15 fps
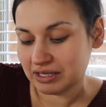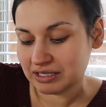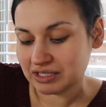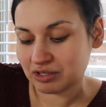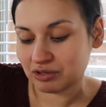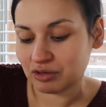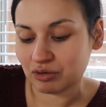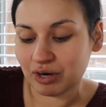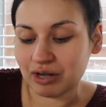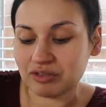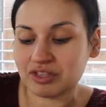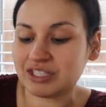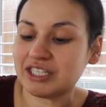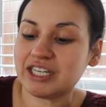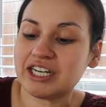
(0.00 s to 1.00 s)
So
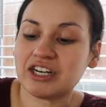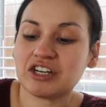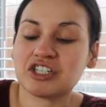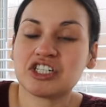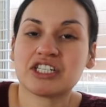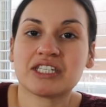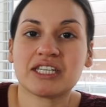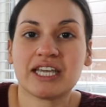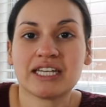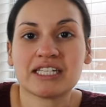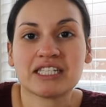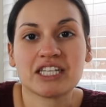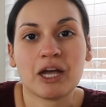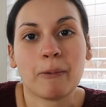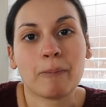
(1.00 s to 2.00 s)
throughout the year, just get
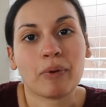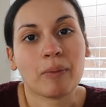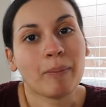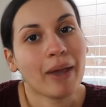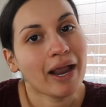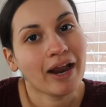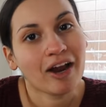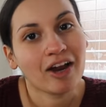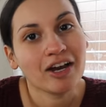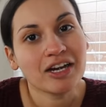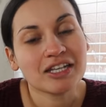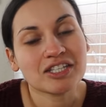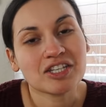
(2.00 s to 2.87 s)
stuff prepared